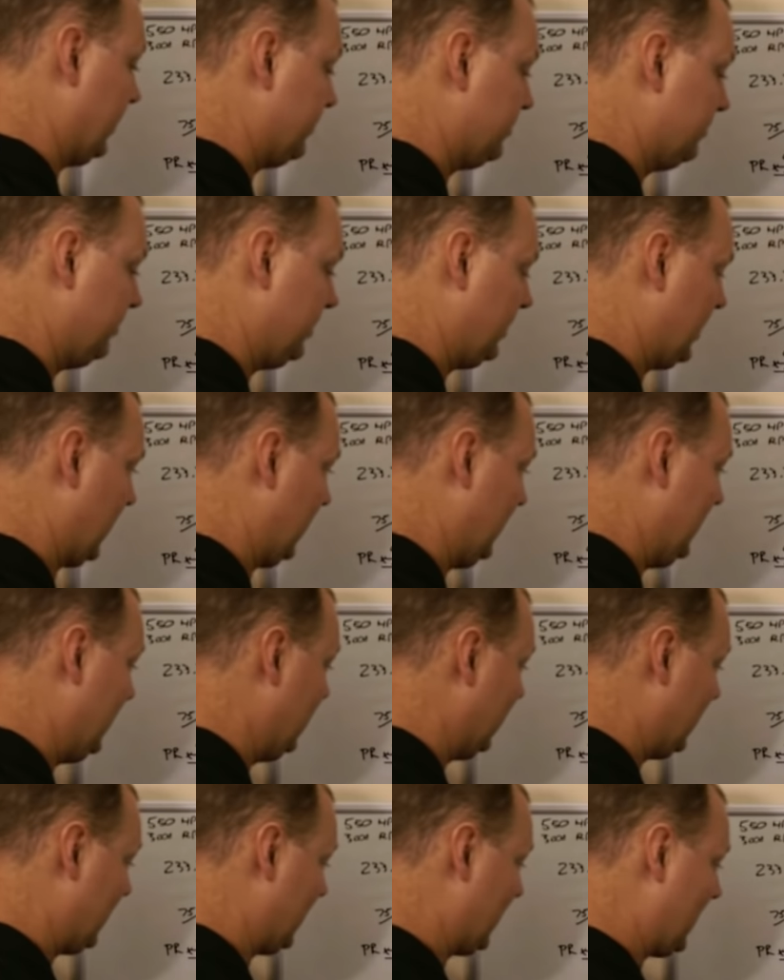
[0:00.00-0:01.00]
doing algebra,
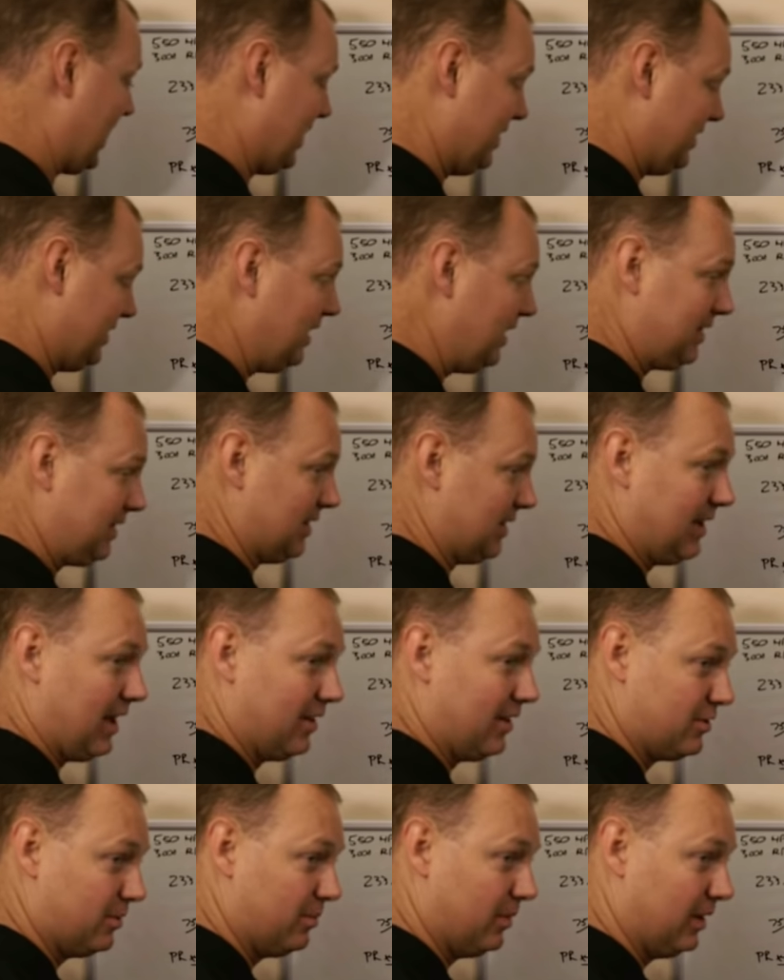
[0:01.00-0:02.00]
I think
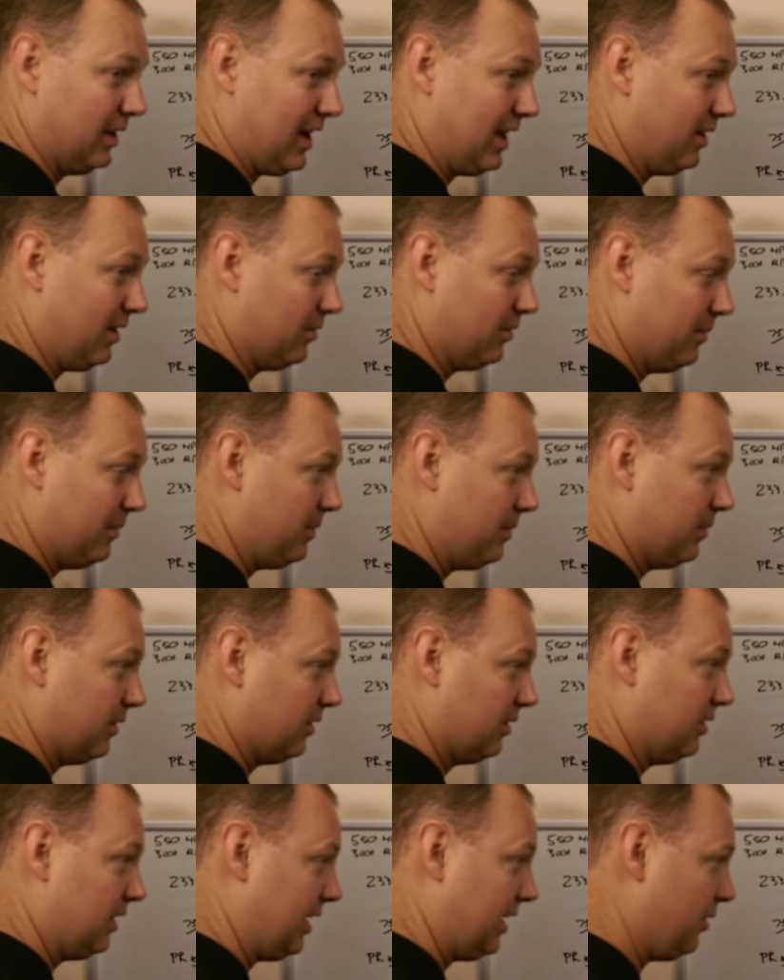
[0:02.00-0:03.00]
that's algebra. I don't
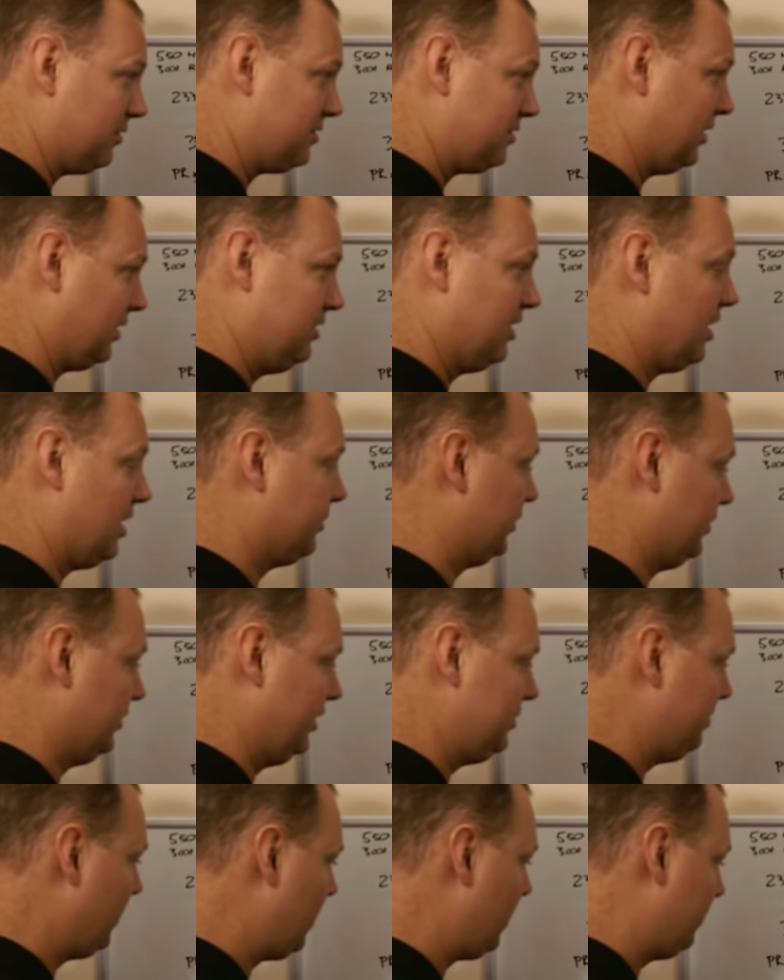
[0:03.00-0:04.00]
remember. I know it's not
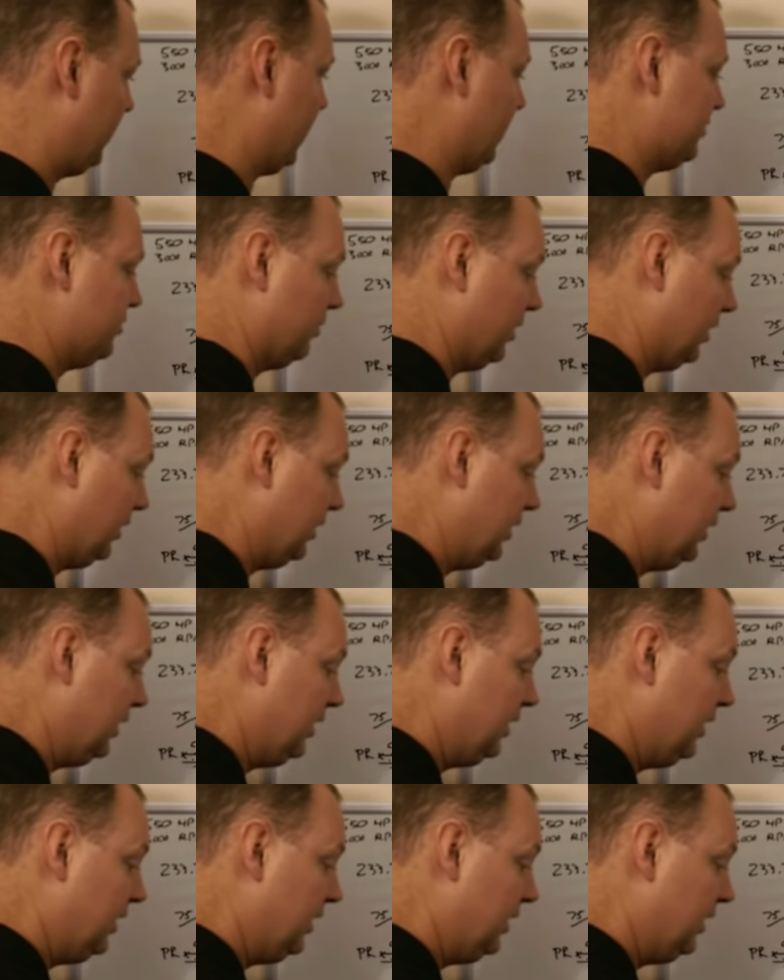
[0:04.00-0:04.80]
geometry. It's probably algebra.